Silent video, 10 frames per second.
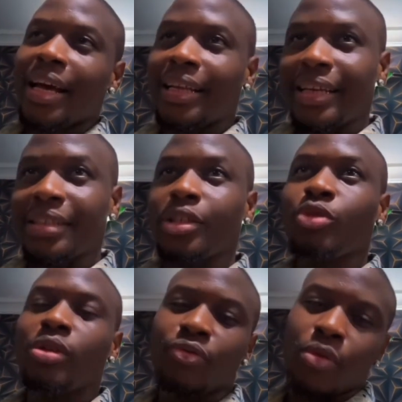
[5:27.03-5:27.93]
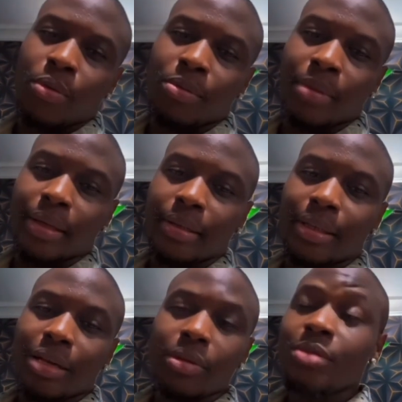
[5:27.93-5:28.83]
and that's a straightforward man.
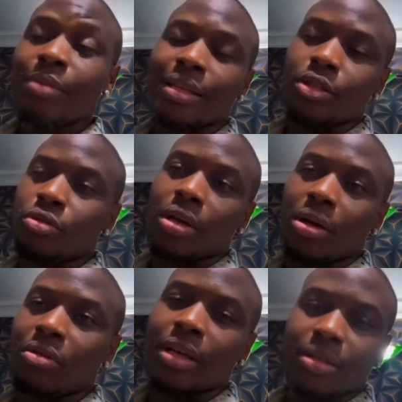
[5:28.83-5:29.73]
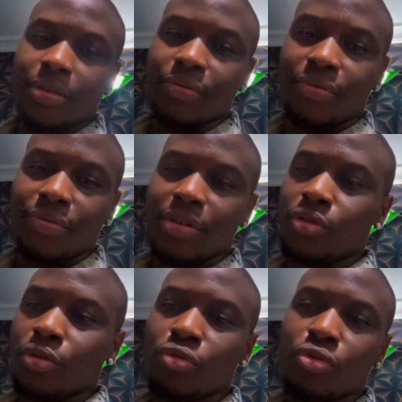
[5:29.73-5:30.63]
Now, this man is not aggressive. He's
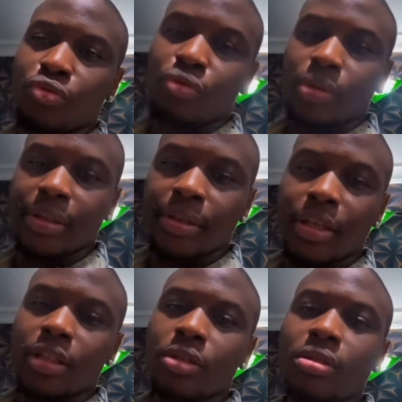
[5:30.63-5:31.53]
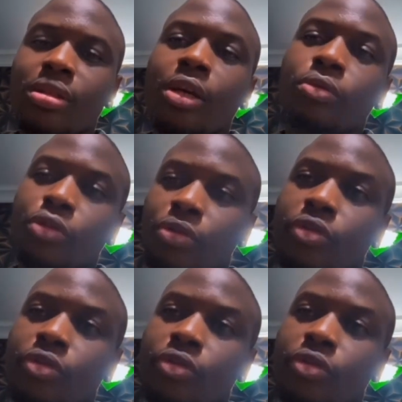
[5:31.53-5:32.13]
not controlling. He just tells you